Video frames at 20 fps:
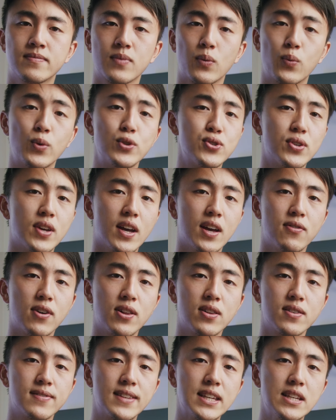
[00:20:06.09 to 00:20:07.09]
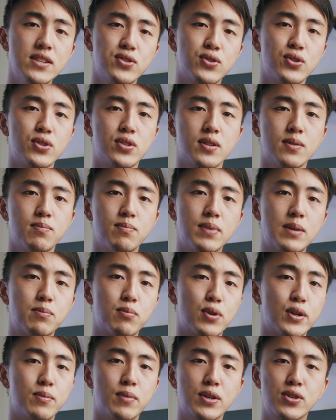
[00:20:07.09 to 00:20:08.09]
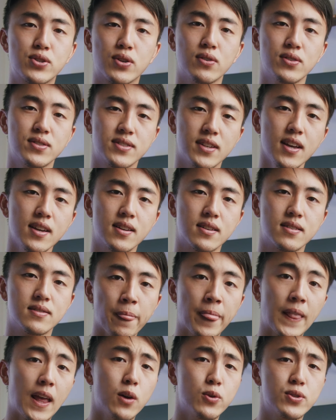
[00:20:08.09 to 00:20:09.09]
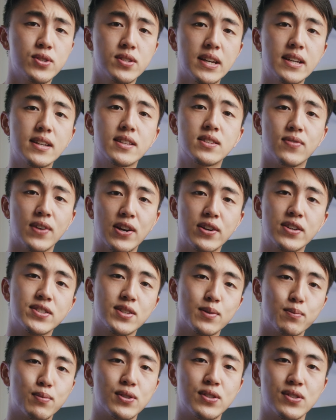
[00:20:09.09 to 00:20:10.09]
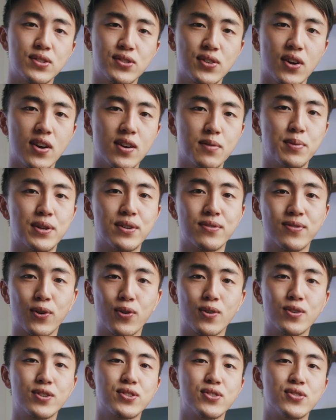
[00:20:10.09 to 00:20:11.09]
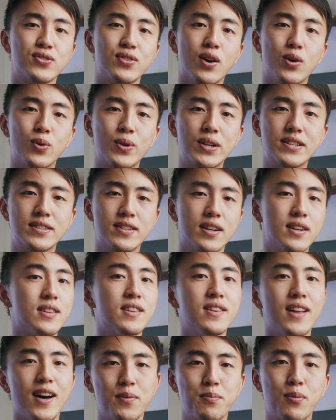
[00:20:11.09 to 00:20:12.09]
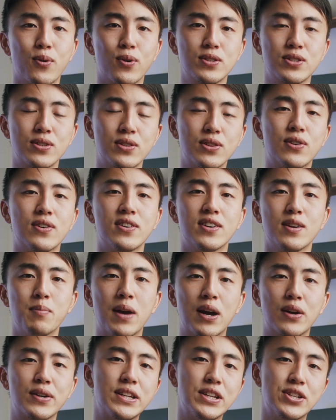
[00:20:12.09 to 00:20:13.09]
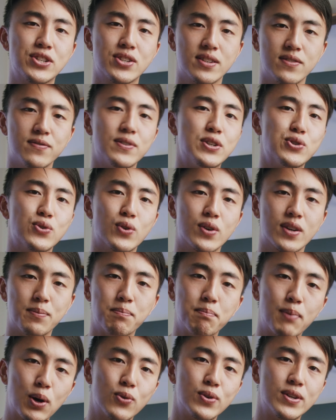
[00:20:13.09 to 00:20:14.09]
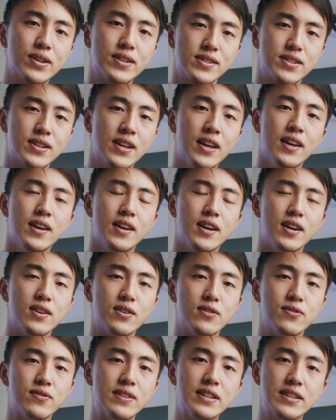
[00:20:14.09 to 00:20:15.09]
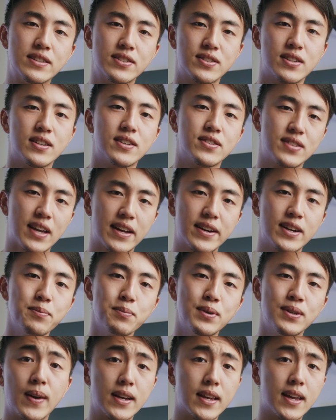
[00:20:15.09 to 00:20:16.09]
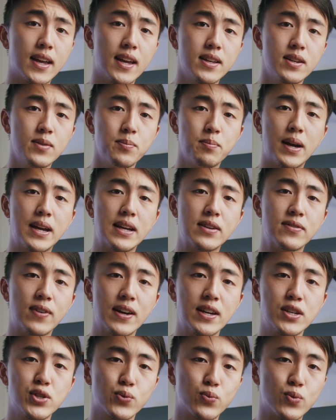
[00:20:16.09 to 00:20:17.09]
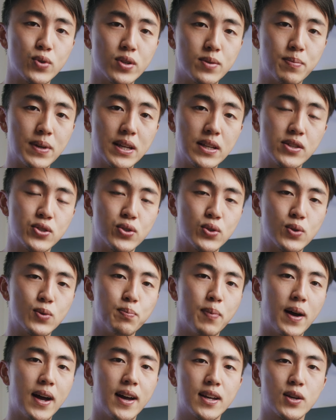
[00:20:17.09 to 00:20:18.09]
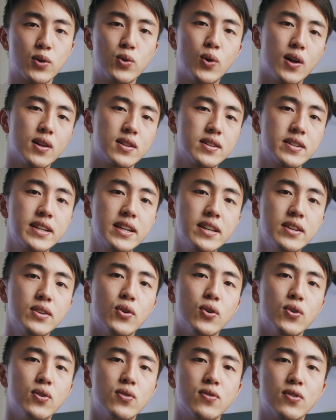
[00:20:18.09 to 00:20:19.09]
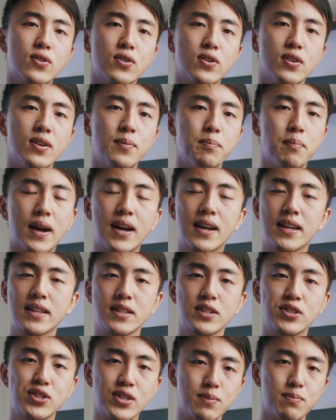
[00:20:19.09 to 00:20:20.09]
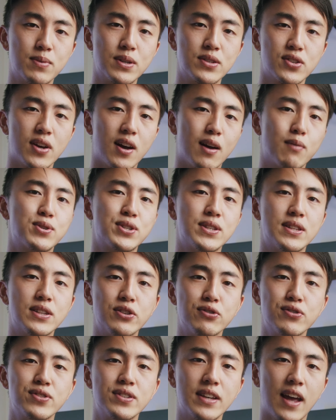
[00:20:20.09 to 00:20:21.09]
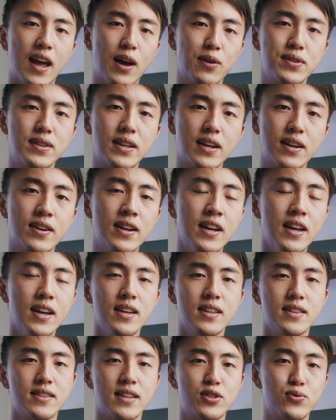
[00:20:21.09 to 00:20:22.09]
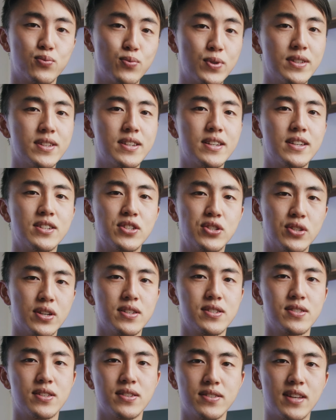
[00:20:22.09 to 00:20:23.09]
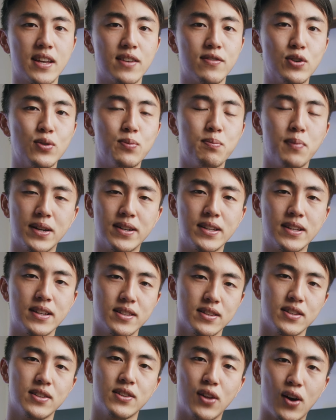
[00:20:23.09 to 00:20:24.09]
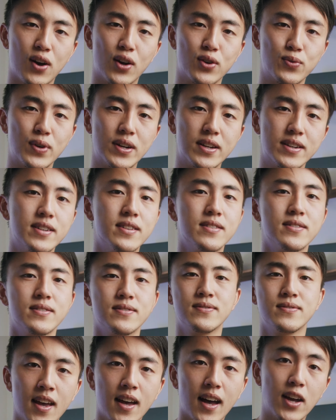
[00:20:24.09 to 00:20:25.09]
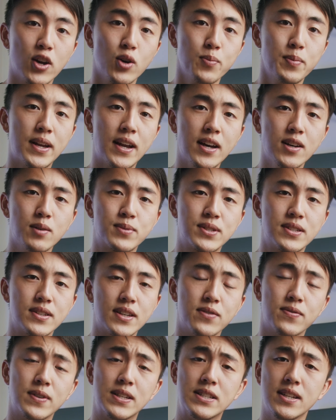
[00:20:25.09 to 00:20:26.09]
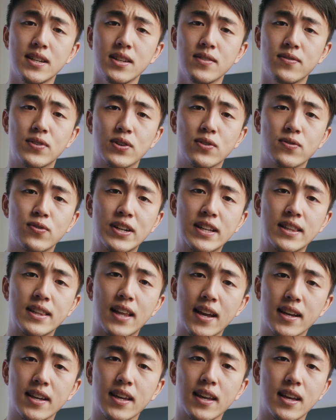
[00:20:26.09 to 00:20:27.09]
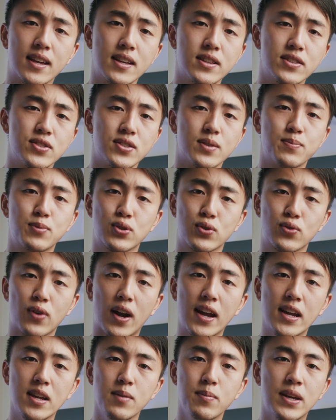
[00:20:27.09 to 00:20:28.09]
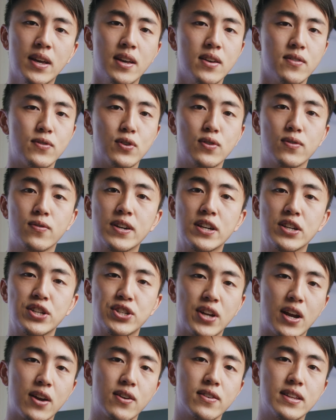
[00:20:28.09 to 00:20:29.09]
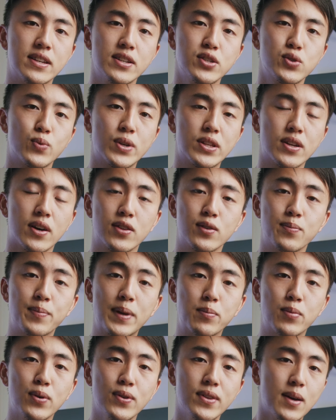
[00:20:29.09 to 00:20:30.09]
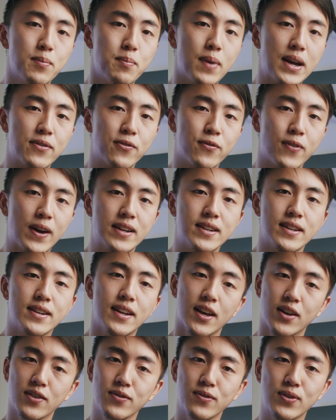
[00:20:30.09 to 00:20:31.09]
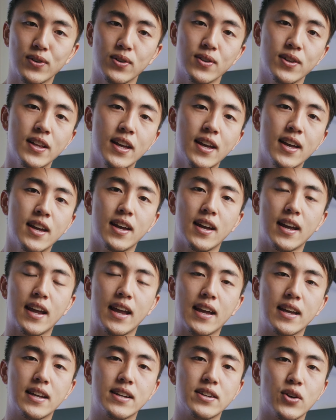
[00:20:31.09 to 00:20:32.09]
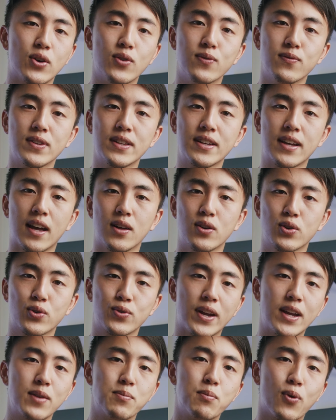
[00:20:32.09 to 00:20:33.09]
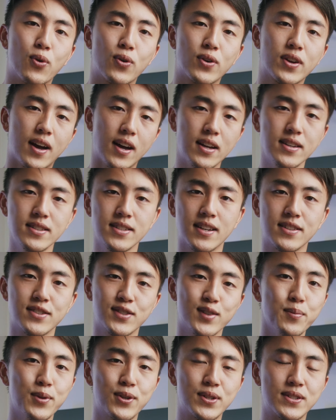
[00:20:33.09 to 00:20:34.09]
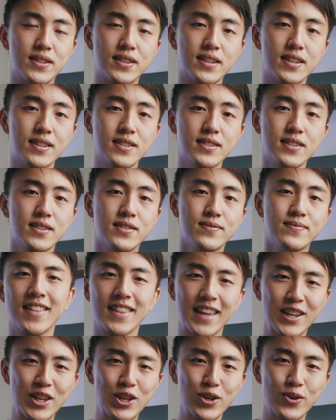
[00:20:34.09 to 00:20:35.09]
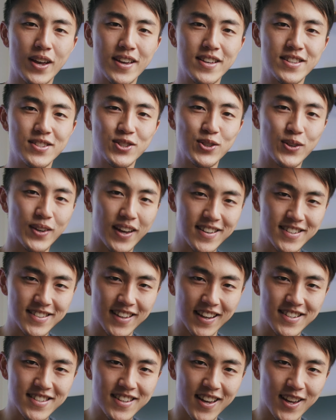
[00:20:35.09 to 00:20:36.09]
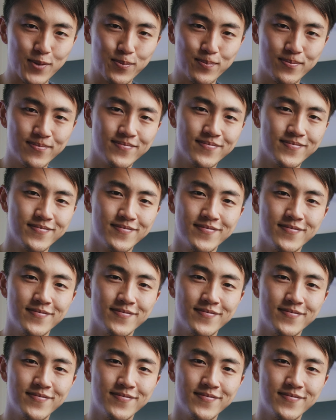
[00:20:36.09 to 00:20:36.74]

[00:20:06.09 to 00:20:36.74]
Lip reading: Once you have all of these, you should be pretty much all set. I would say it's very simple to start, but of course there's always a lot more to learn about each individual component of this setup. Again, my advice would be to buy quality over buying the cheapest option that you see out there. That's really just to save you money in the long run. I hope it helped. If it did, feel free to like and subscribe. Feel free to share this with other people that might find it helpful, and hopefully I'll create more content similar to this. Thank you, and see you guys next time.